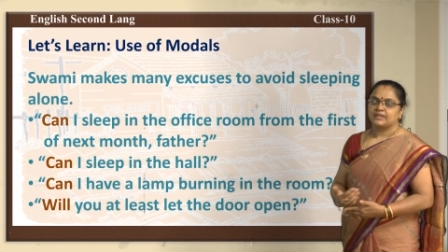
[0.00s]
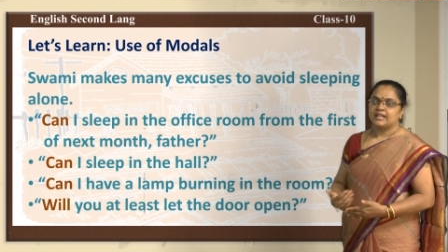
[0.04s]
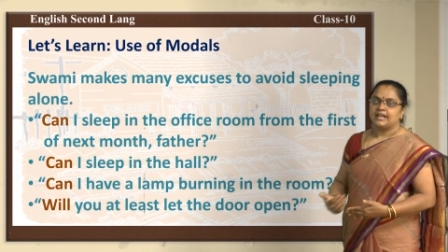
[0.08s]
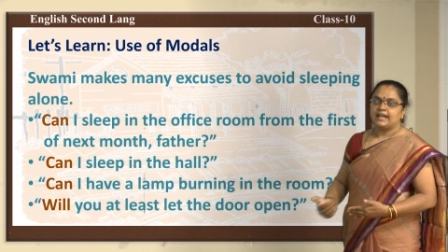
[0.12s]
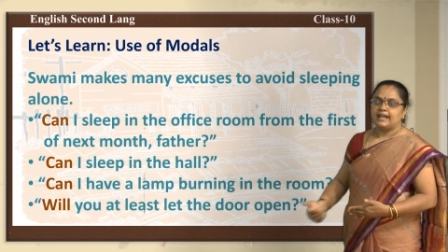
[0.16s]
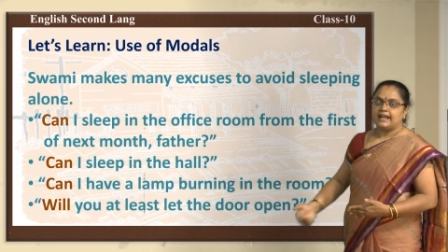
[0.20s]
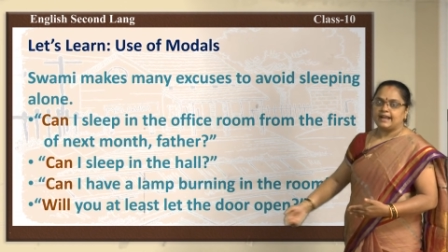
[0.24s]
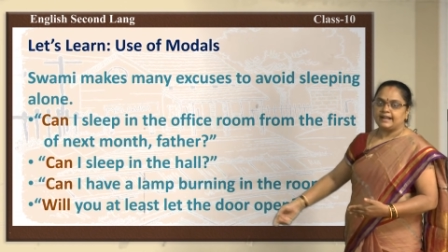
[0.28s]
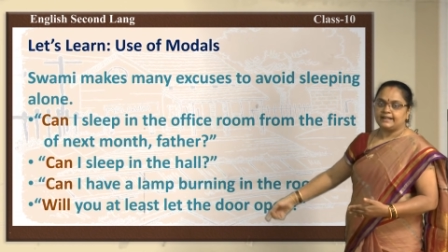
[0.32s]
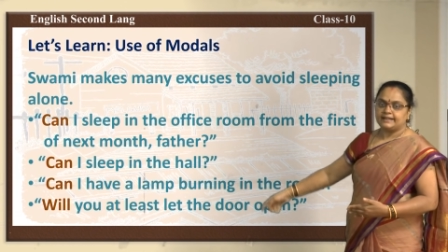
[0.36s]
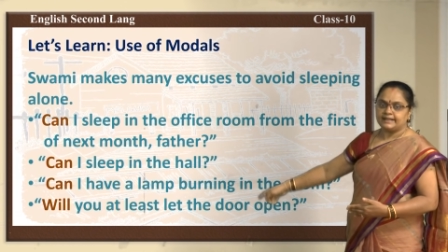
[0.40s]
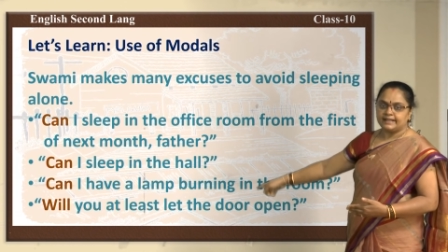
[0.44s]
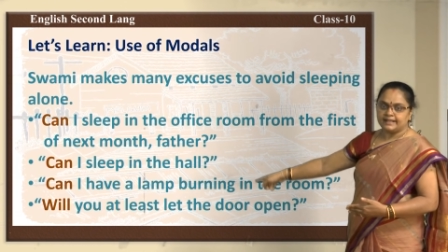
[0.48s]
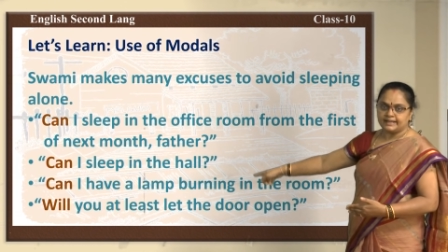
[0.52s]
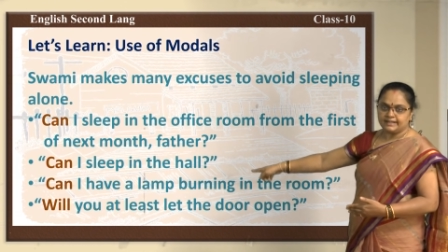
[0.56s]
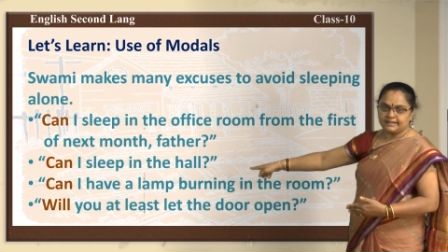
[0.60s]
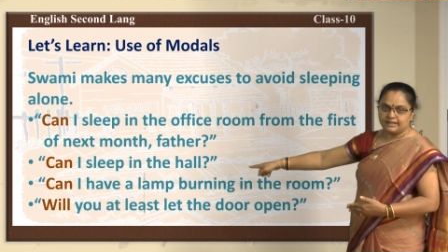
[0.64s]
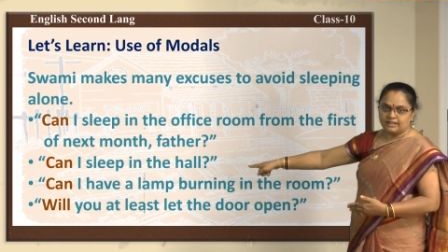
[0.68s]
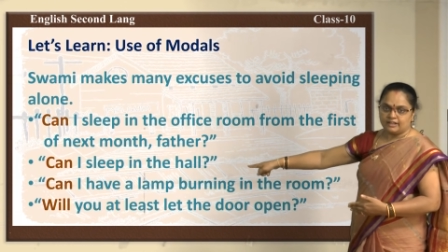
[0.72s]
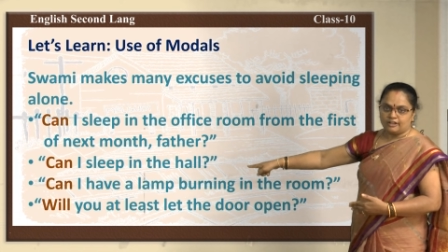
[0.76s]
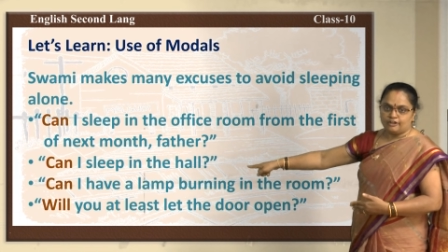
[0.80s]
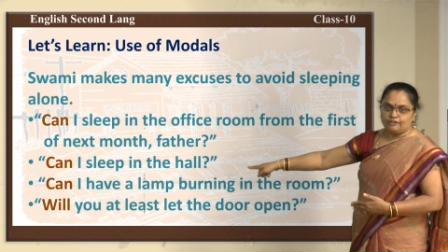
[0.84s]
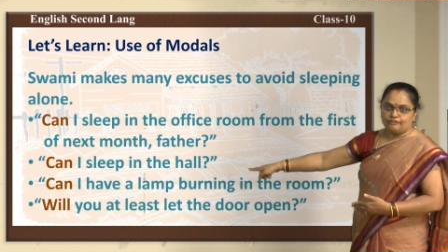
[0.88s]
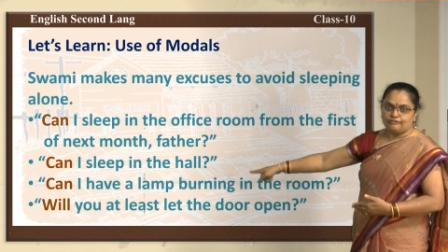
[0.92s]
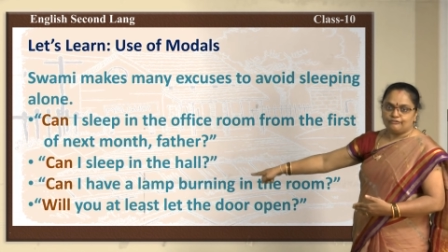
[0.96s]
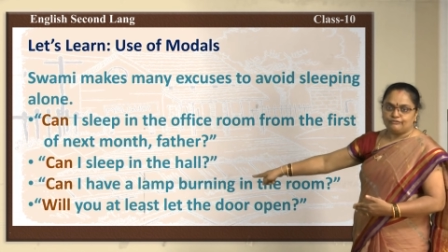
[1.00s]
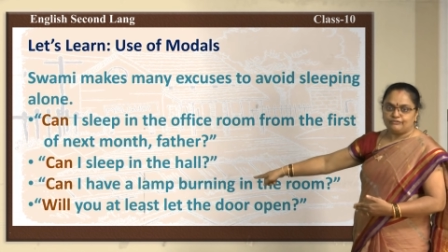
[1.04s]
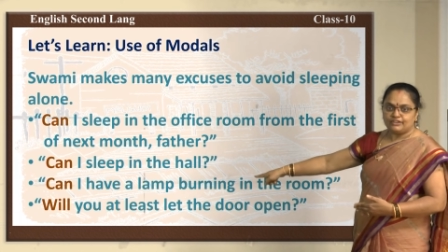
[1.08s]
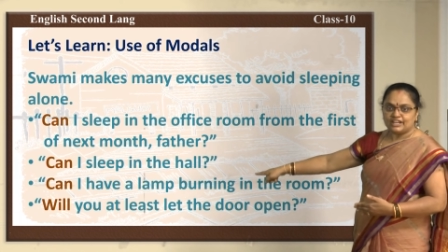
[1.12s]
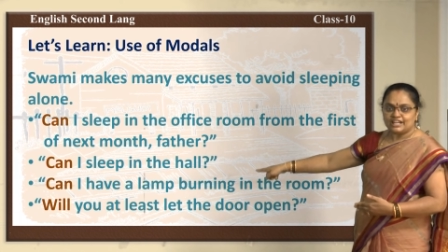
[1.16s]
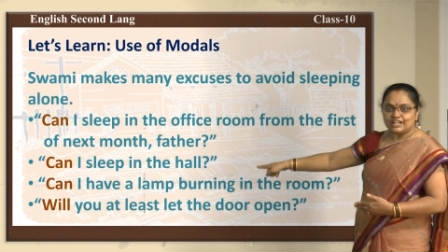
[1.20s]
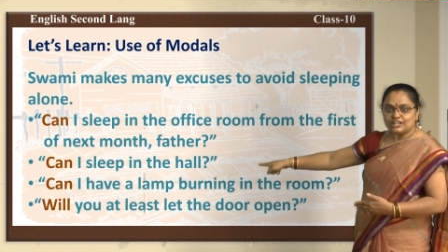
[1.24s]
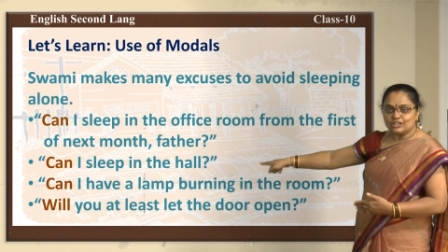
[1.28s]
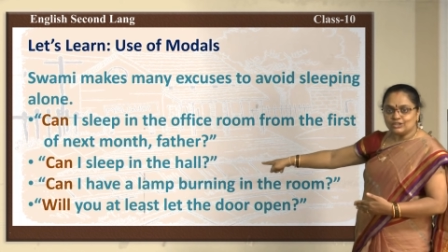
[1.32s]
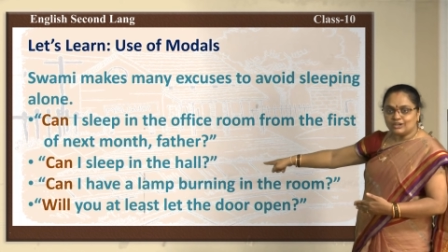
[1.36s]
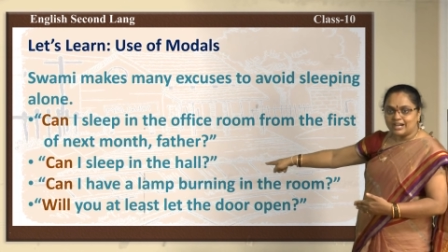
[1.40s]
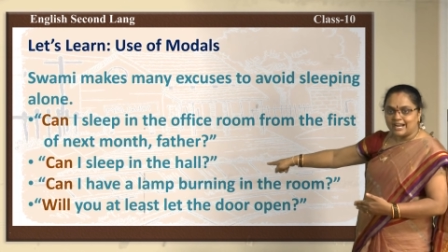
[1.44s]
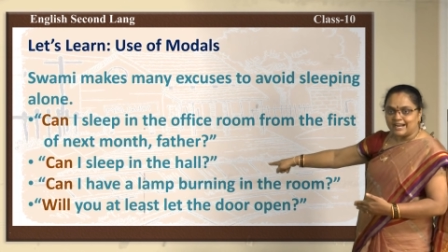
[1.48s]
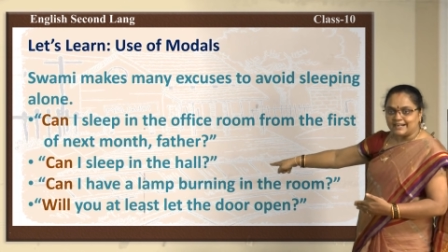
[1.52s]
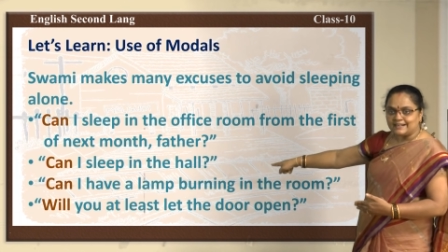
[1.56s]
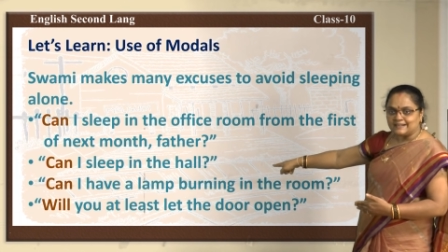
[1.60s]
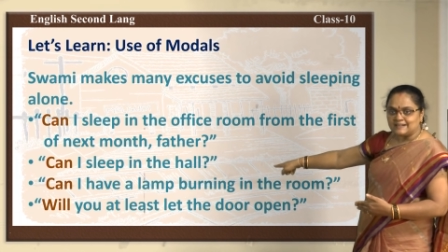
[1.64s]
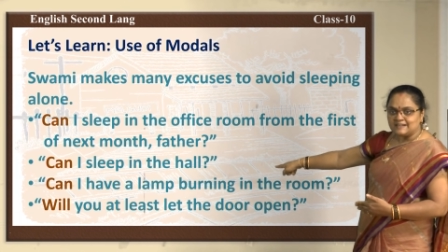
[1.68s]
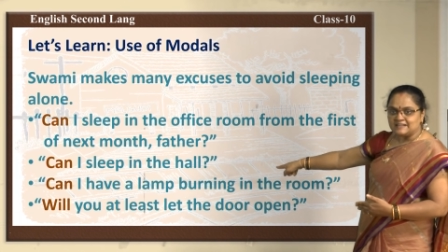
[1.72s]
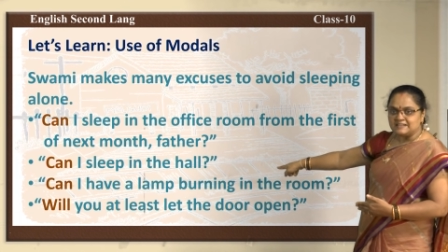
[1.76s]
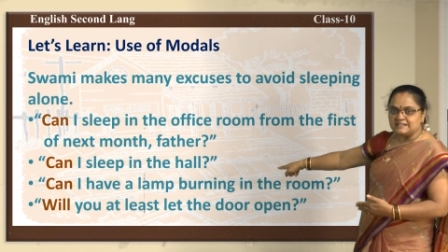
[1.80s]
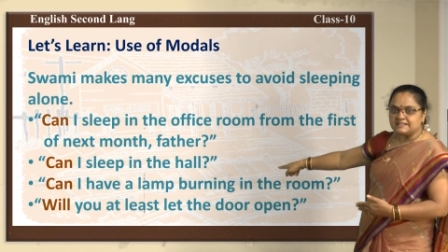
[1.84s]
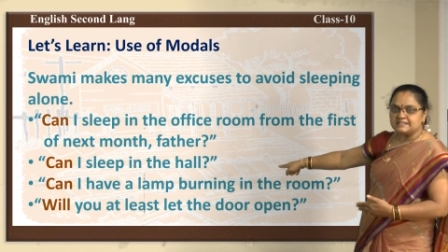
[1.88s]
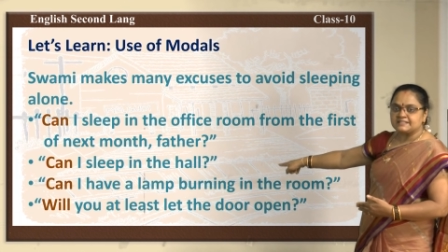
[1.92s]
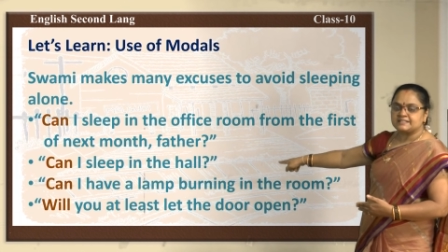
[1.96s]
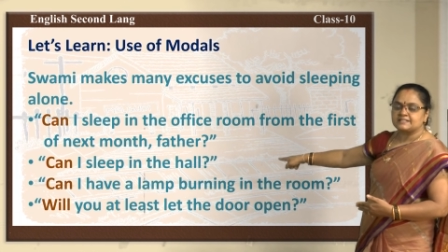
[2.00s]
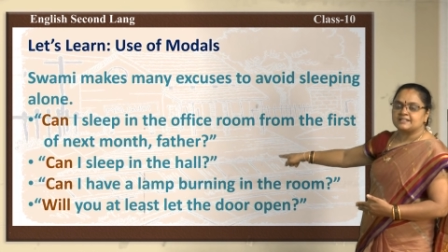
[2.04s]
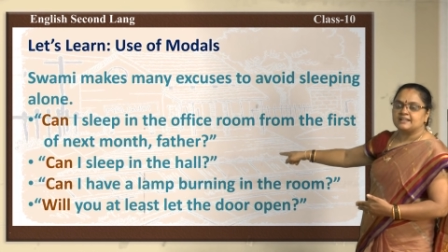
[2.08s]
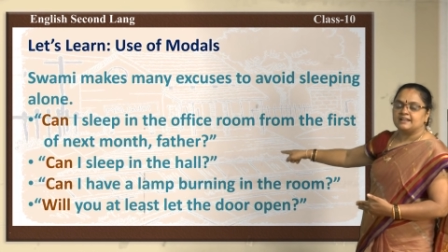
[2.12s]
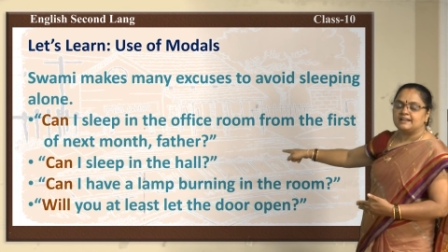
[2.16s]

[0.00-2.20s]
And then will you at least